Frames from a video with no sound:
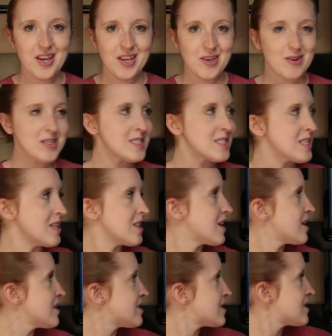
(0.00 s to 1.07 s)
You can see
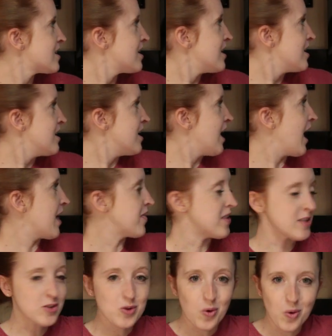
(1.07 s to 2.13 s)
that it's at
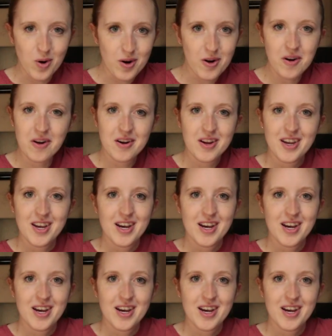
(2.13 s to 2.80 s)
this corner,